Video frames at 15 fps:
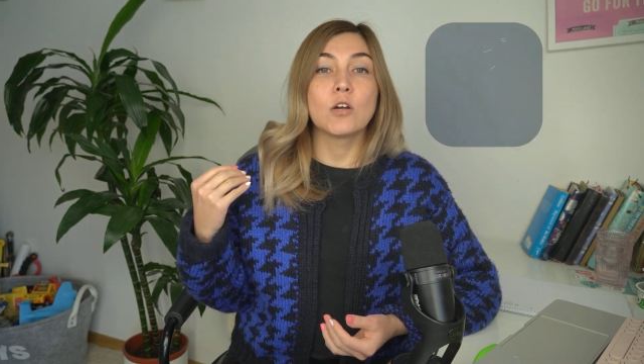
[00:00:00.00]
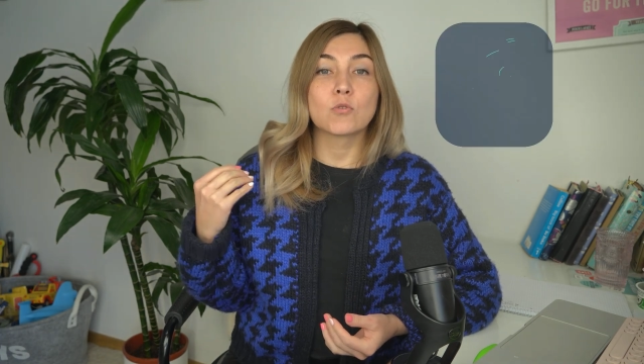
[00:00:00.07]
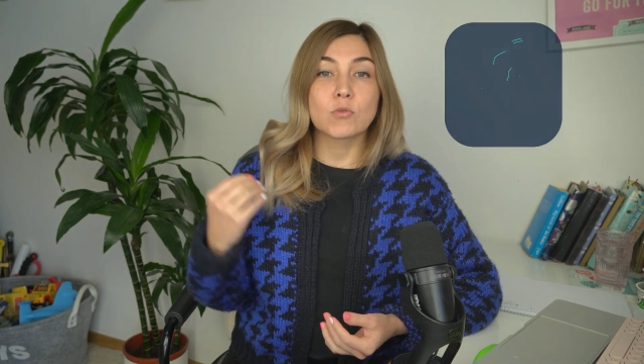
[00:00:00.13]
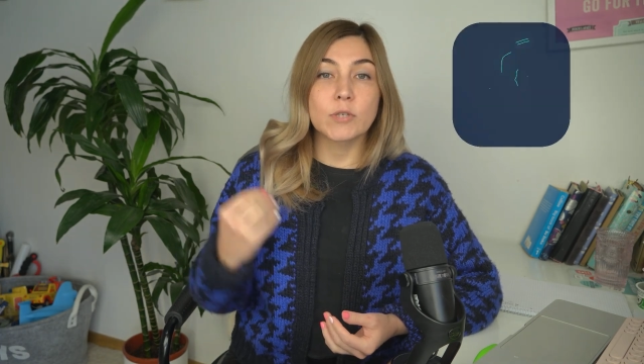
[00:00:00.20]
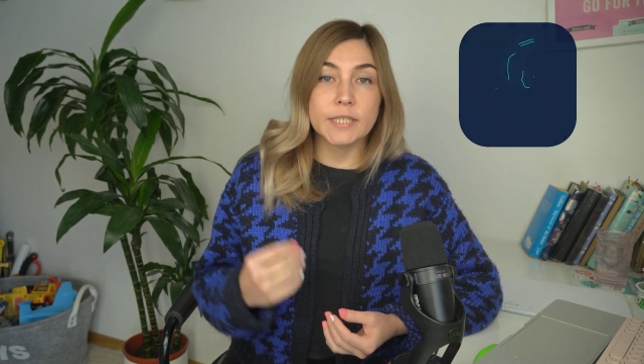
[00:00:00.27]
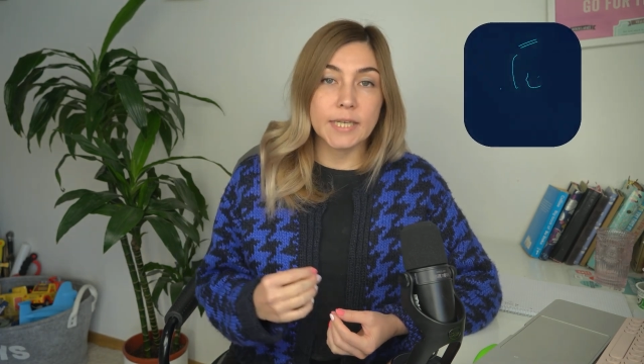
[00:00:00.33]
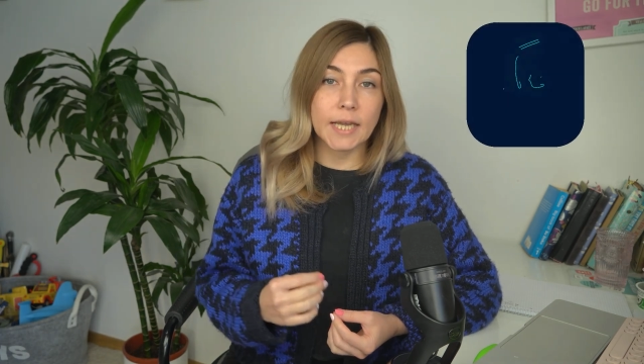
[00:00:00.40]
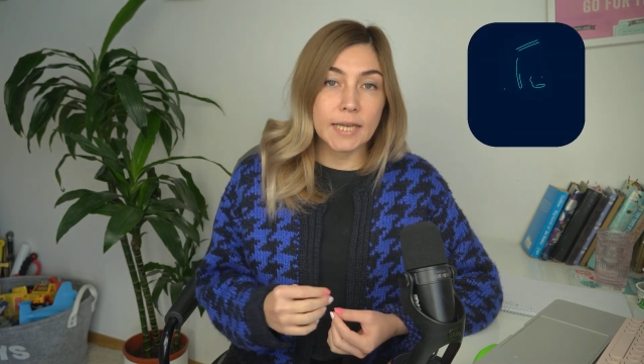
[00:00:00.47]

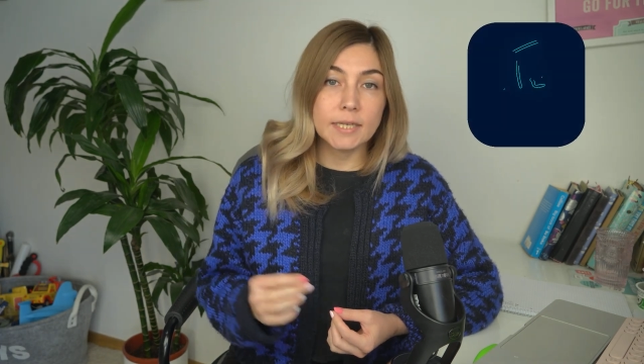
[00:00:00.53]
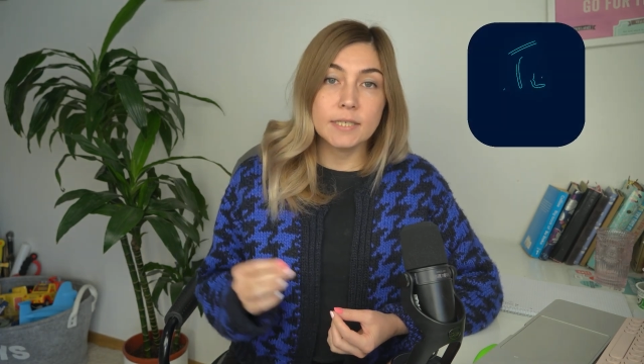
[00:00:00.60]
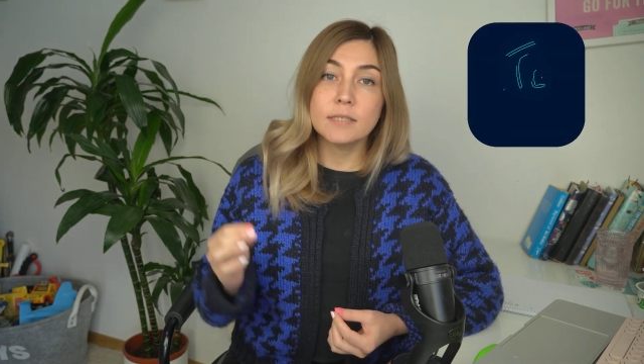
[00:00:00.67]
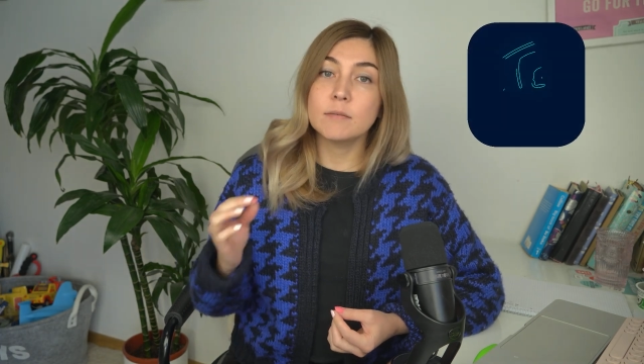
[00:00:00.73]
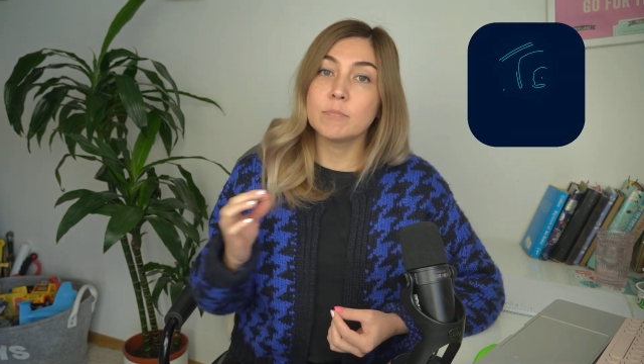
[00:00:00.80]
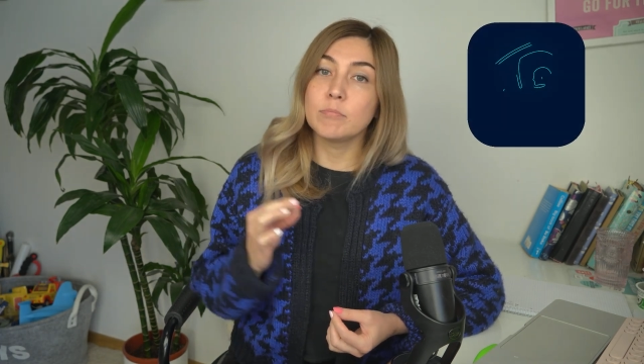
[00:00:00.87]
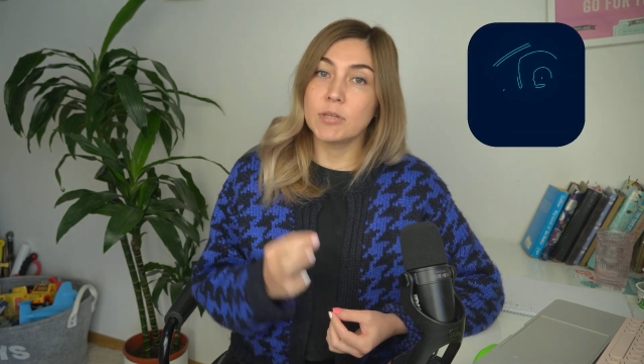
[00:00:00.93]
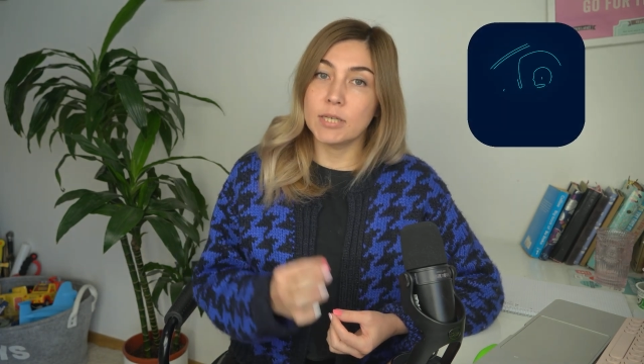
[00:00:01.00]

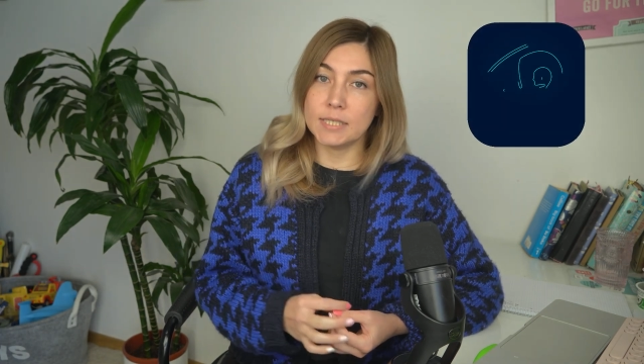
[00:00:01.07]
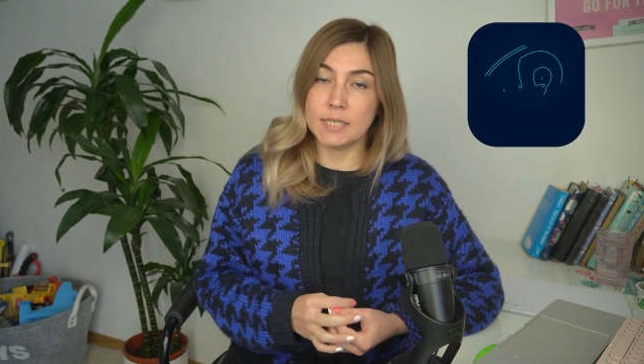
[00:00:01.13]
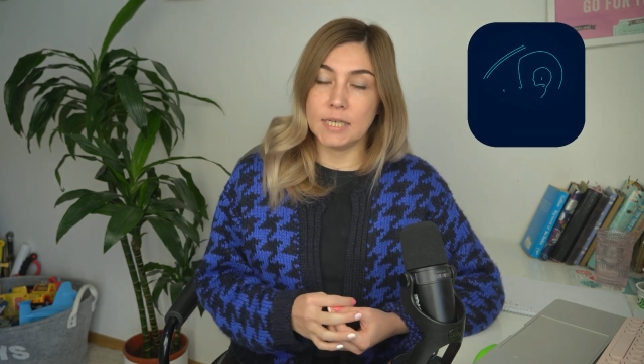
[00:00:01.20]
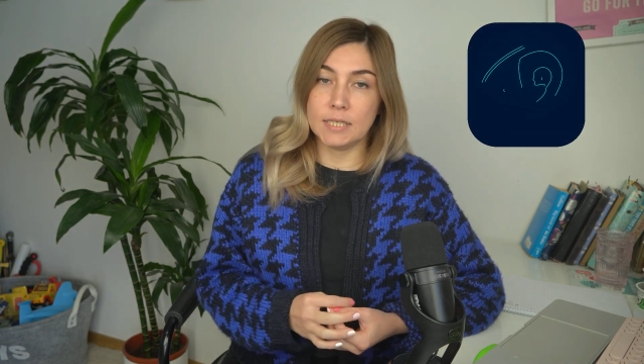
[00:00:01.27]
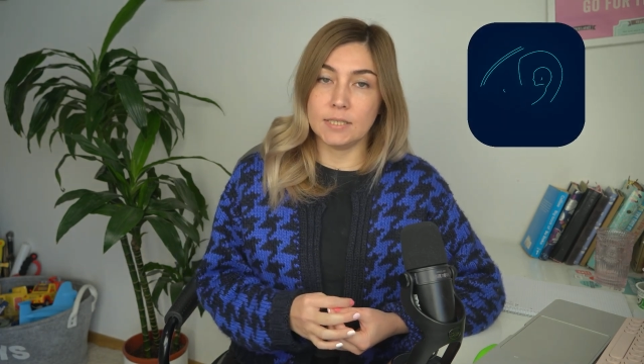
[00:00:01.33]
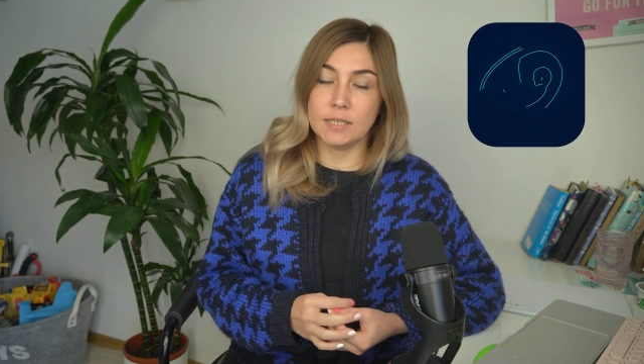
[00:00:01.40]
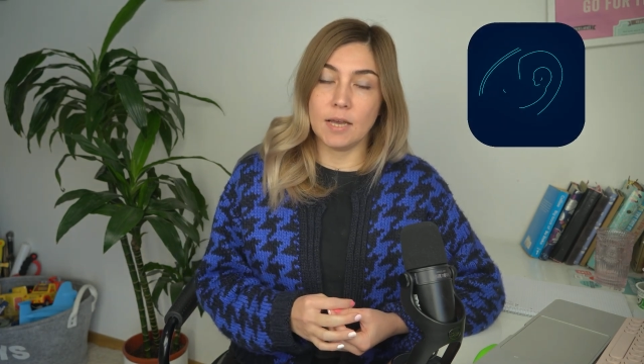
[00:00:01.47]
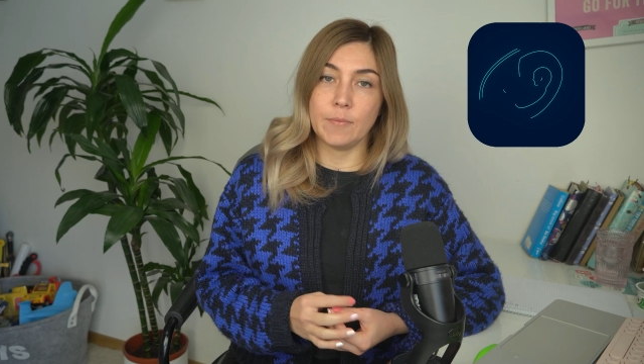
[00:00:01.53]
retained
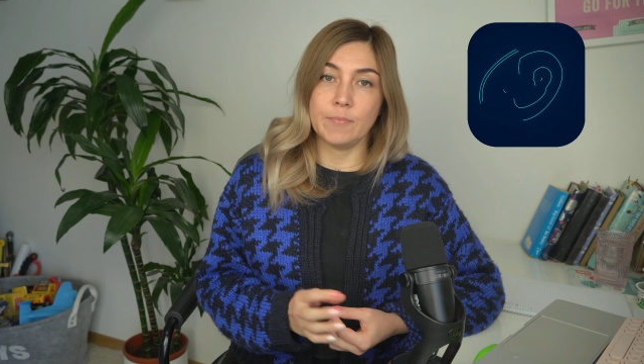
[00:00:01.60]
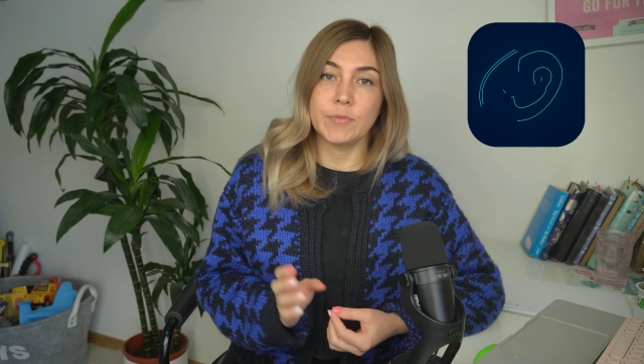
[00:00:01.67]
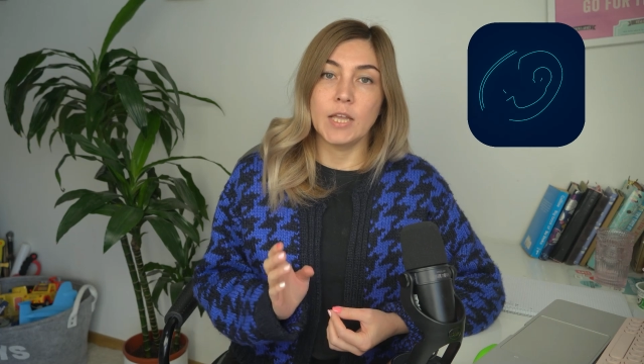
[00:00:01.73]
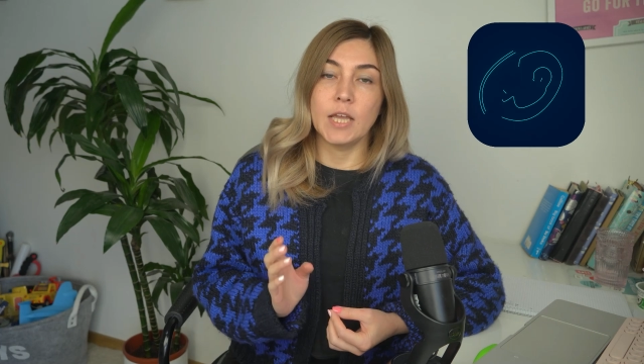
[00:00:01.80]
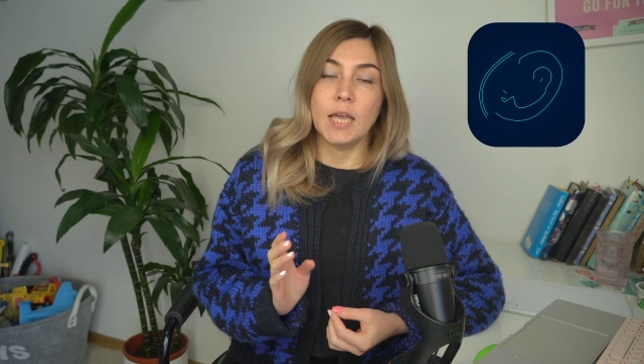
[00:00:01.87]
placenta.